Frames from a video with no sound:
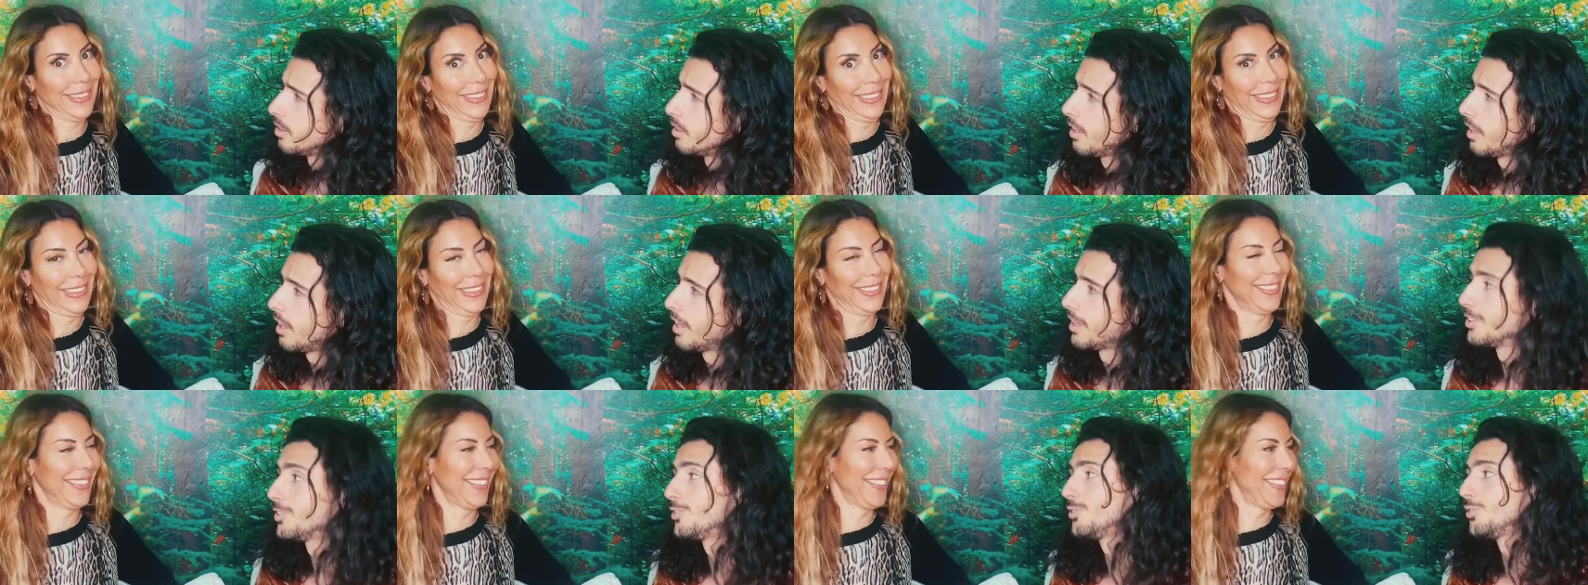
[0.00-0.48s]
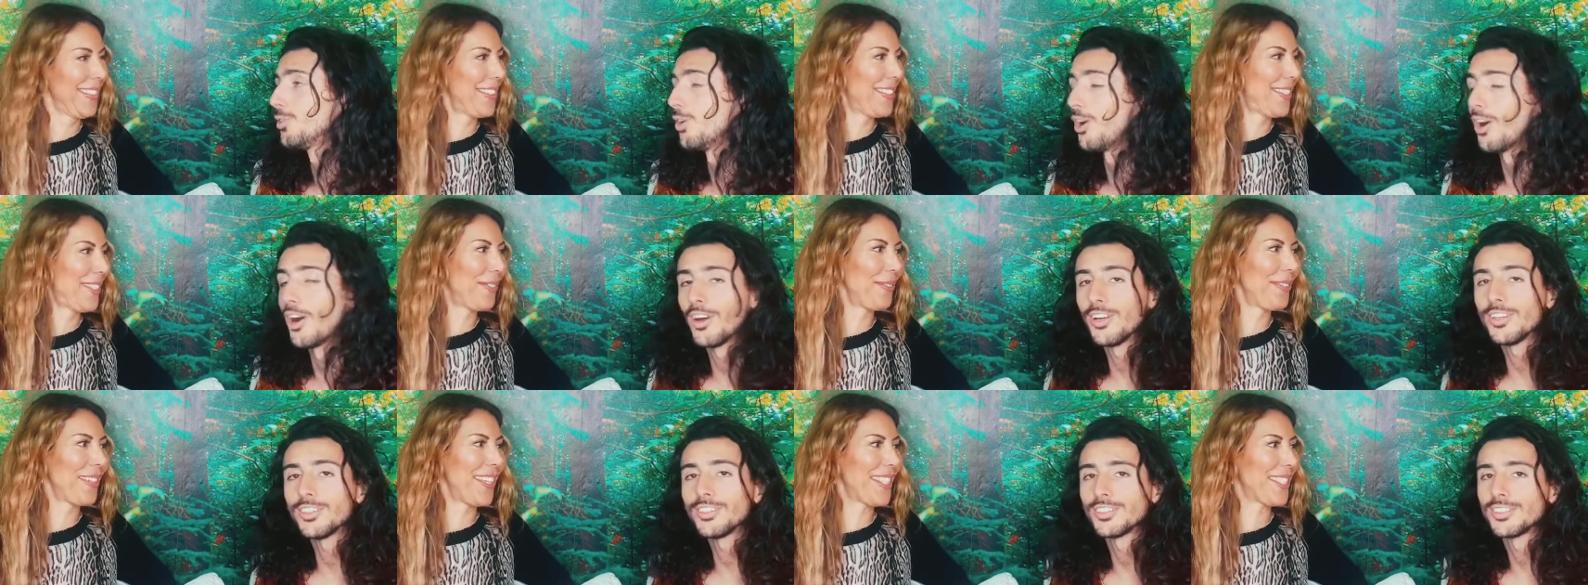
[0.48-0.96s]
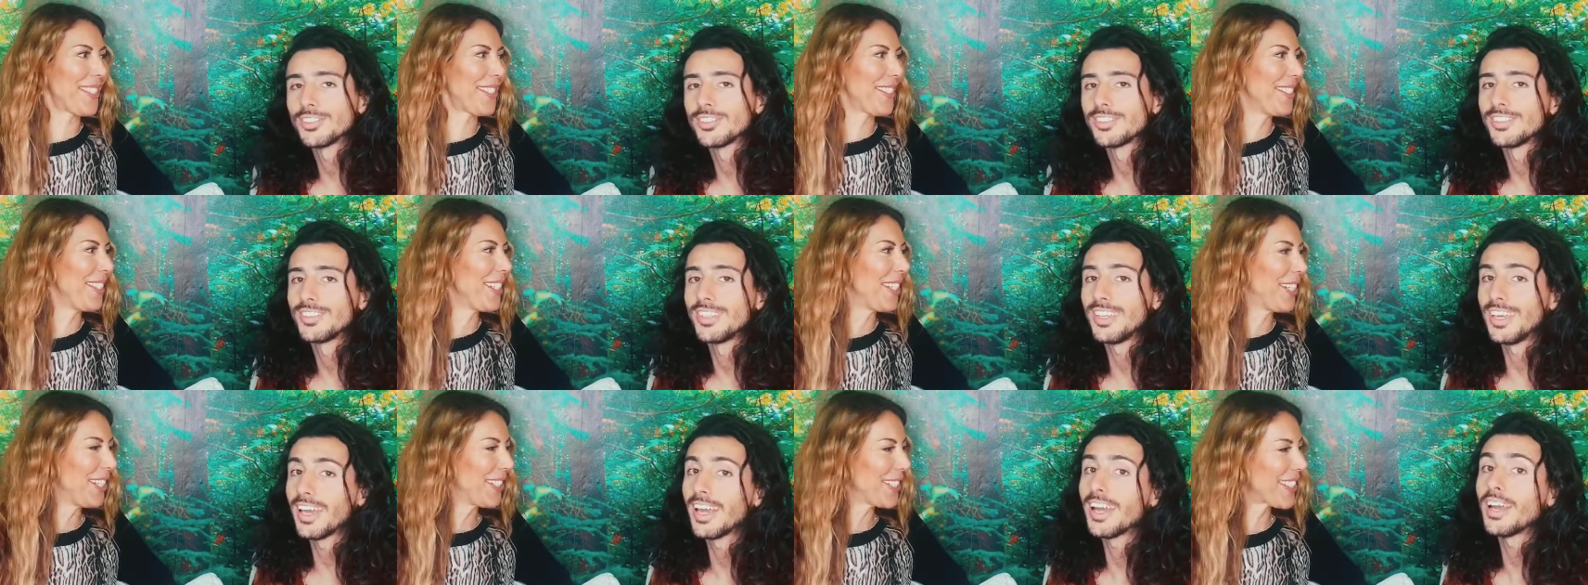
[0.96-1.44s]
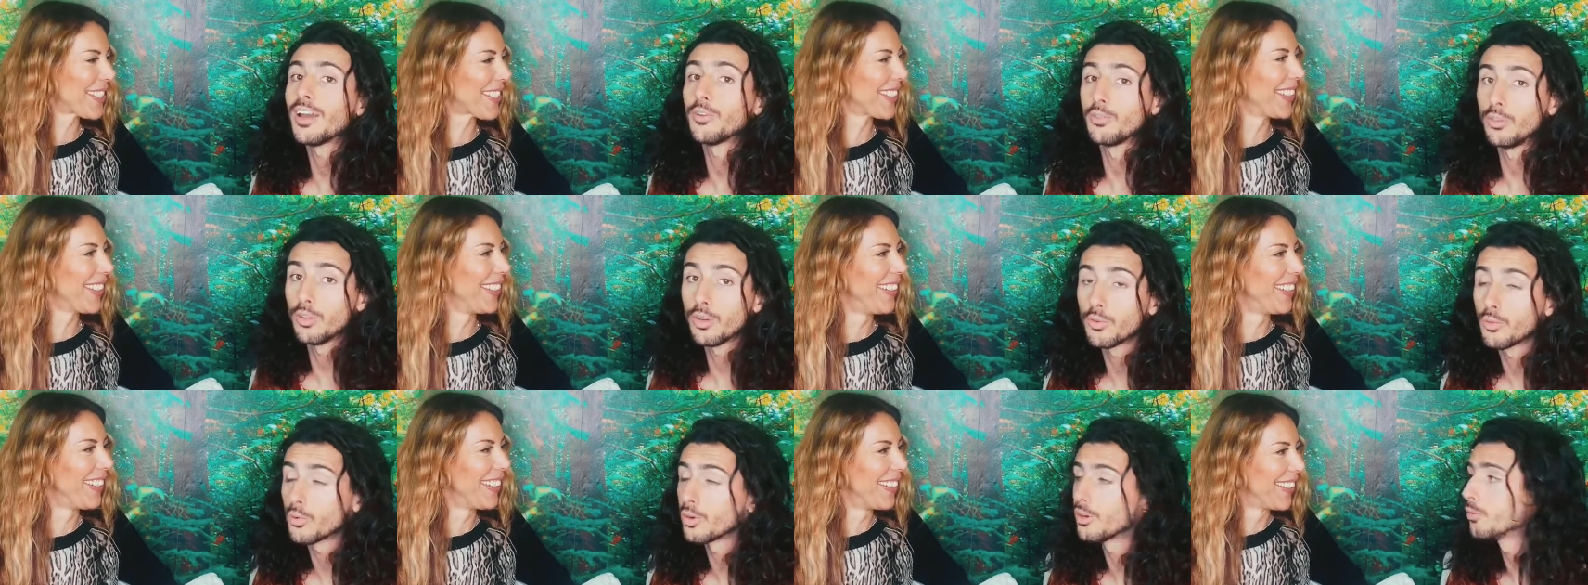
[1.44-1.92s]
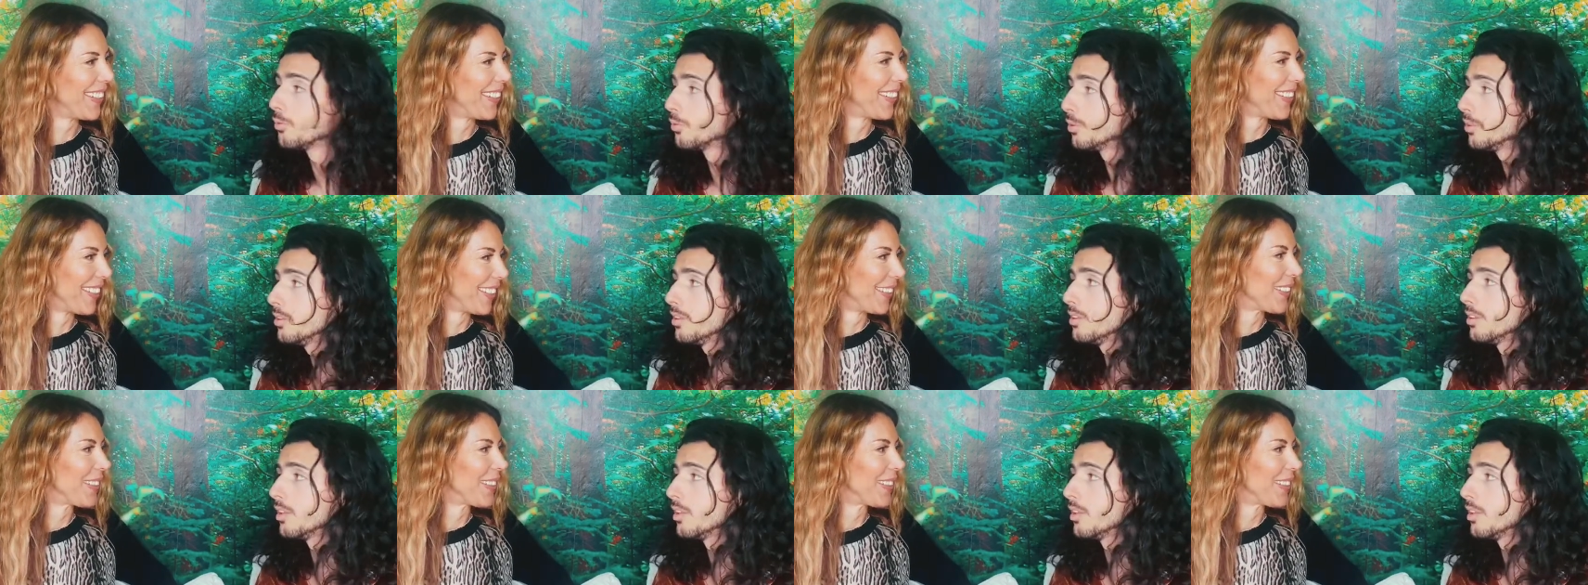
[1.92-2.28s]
Speaker 1: And to, to us. Westerners. Yeah, no, we're really